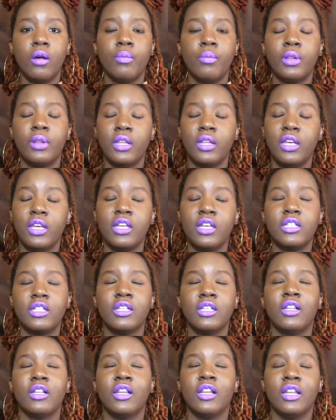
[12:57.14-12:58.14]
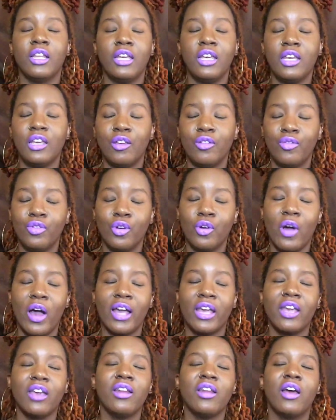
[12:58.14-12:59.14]
please leave, yo. I
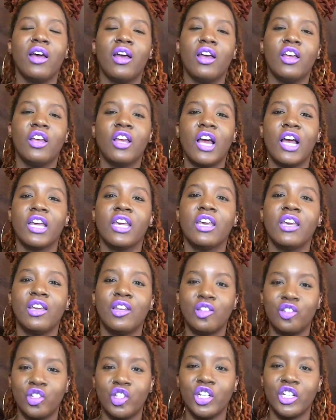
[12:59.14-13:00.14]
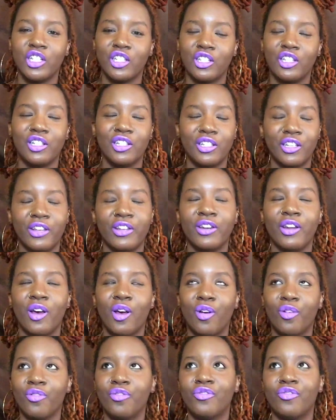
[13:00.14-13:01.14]
can't stress this
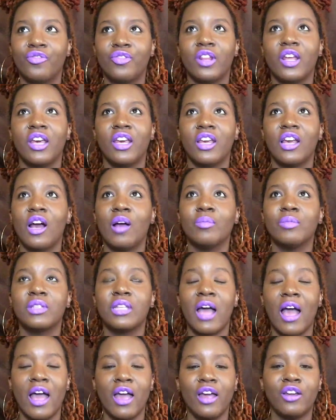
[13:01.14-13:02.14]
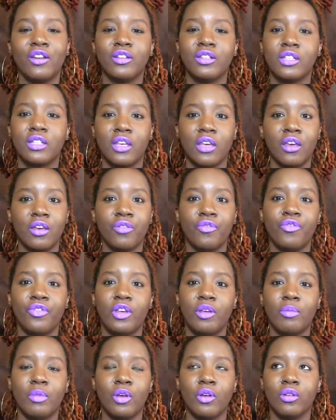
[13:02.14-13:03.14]
enough. Like, I'm tired of seeing
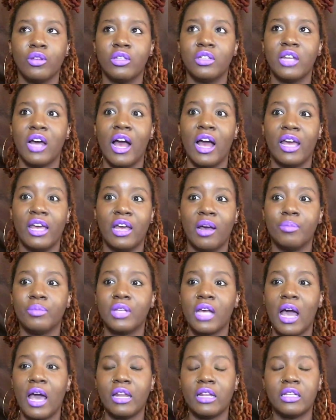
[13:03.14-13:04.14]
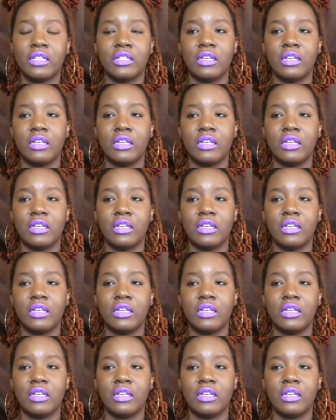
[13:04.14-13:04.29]
females dying. I'm tired of